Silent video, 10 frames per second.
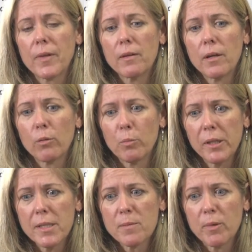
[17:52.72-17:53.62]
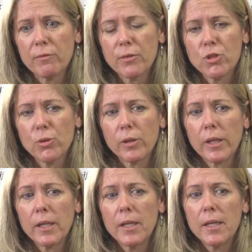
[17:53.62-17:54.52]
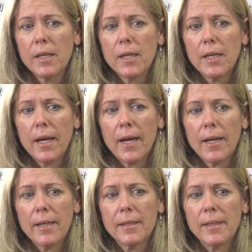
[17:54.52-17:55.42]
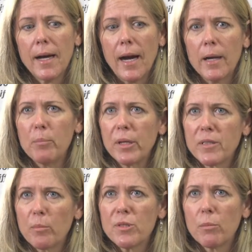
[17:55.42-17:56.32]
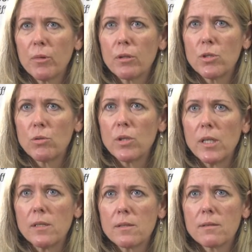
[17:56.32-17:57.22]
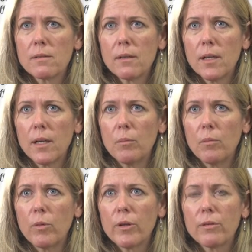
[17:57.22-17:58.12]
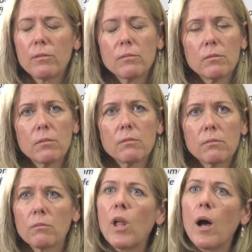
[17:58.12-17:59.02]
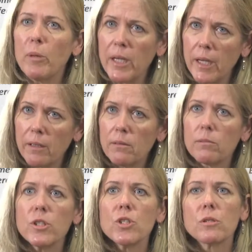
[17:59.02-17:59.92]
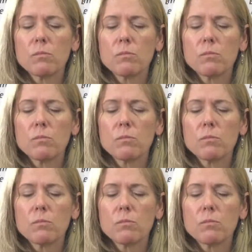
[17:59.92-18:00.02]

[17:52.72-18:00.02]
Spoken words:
a replacement for Julie. And I picked up some of the duties with lobbying, which